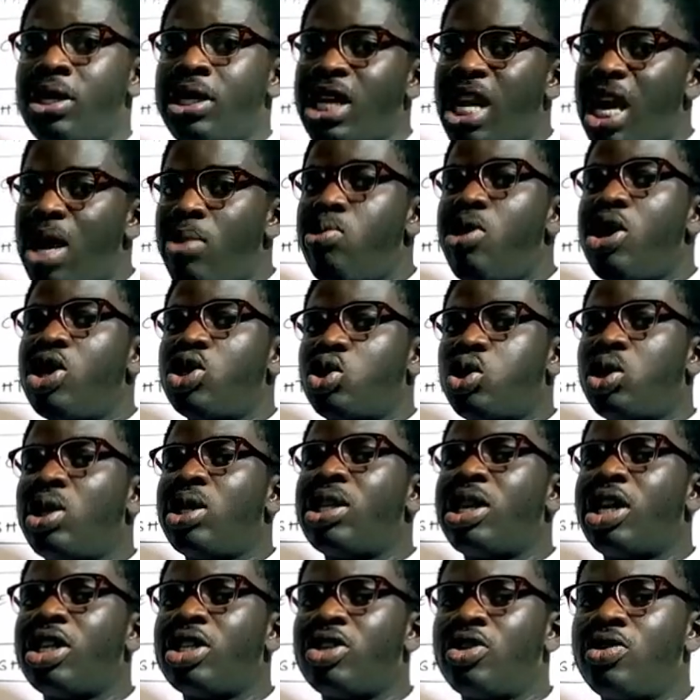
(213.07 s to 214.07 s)
That boy is
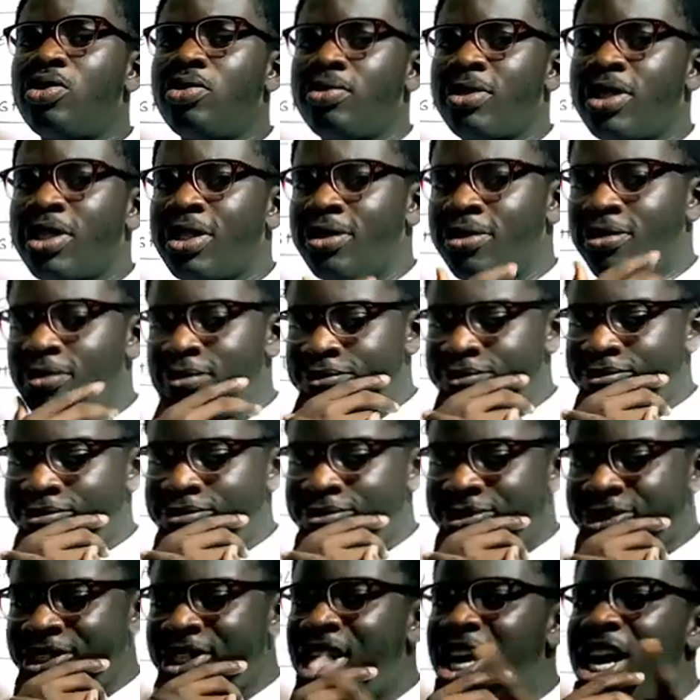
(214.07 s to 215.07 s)
looking at you.
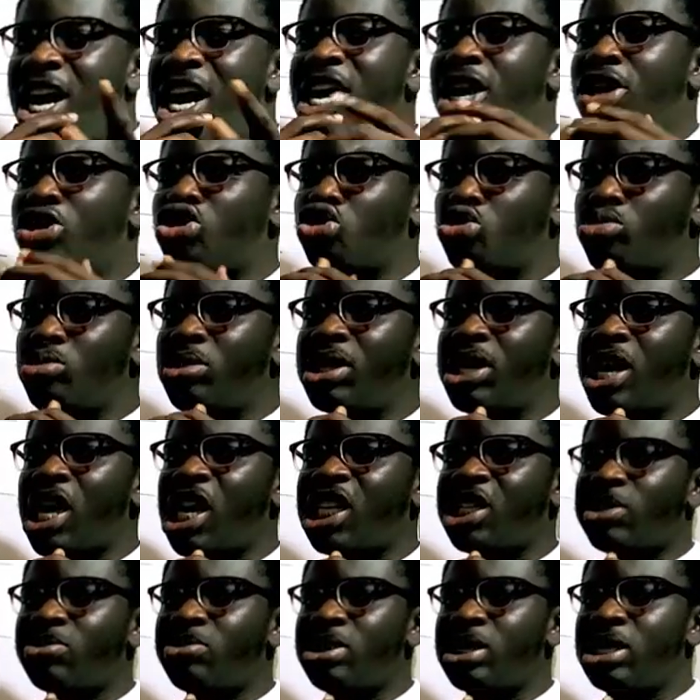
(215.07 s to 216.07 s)
I assume he
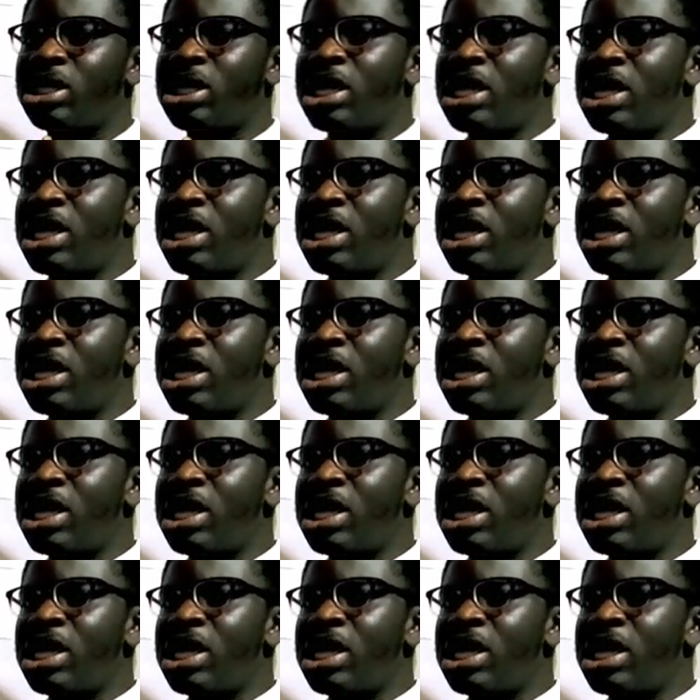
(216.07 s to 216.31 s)
likes me.